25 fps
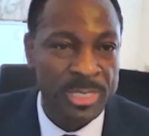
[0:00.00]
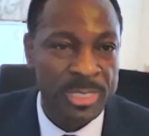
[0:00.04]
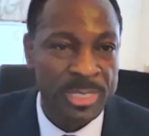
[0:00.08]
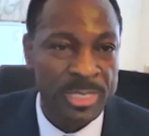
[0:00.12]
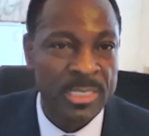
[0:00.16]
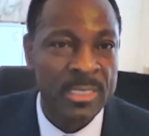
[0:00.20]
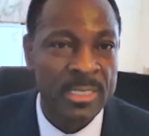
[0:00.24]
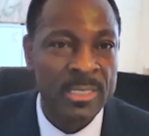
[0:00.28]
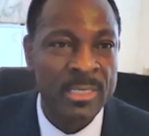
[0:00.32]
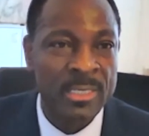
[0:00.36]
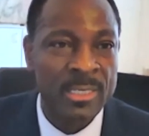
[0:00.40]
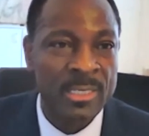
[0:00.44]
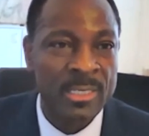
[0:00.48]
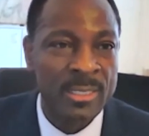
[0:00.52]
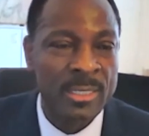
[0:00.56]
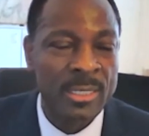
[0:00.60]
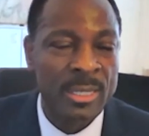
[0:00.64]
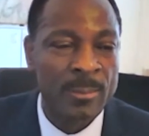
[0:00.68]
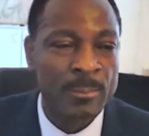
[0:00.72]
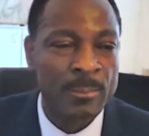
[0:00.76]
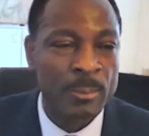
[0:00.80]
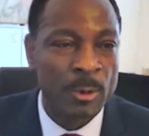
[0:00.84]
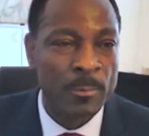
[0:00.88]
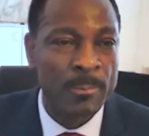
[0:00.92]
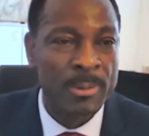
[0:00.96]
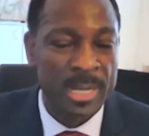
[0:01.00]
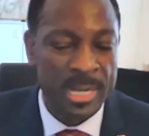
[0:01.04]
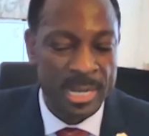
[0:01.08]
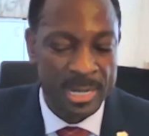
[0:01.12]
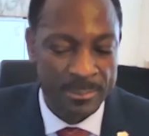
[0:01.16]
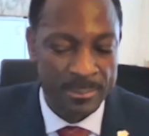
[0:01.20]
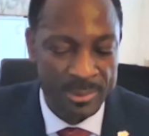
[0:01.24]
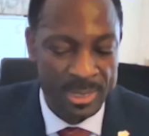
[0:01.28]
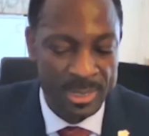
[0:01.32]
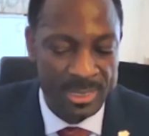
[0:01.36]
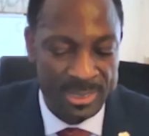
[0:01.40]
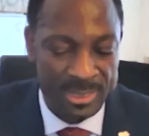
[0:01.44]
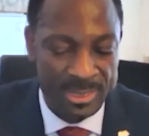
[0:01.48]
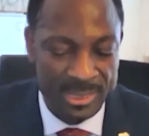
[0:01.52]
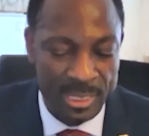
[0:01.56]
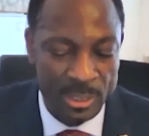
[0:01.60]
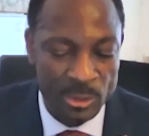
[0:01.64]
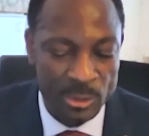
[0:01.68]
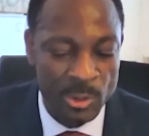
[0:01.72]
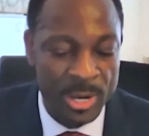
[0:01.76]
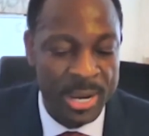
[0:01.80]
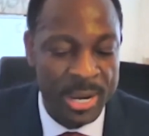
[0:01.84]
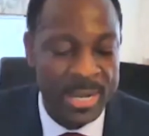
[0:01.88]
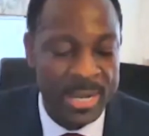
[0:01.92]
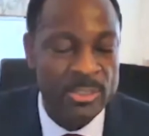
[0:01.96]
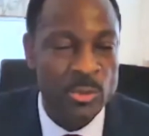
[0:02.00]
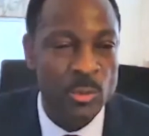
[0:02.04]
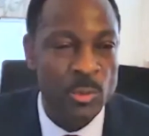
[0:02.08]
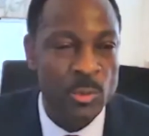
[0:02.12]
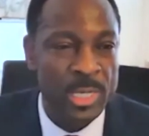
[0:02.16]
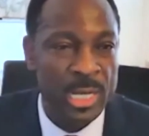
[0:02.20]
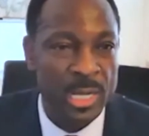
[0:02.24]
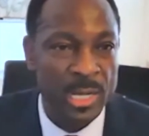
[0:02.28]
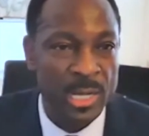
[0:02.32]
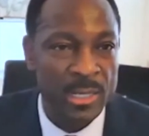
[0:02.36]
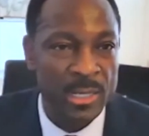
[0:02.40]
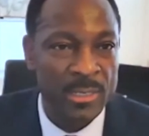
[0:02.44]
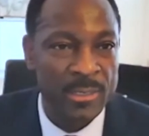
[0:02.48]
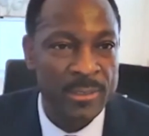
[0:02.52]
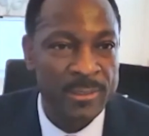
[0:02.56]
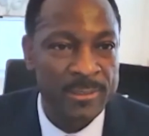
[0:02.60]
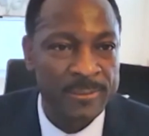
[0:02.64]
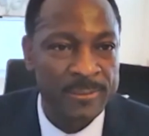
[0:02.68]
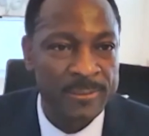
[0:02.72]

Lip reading: to be a public administrator as well?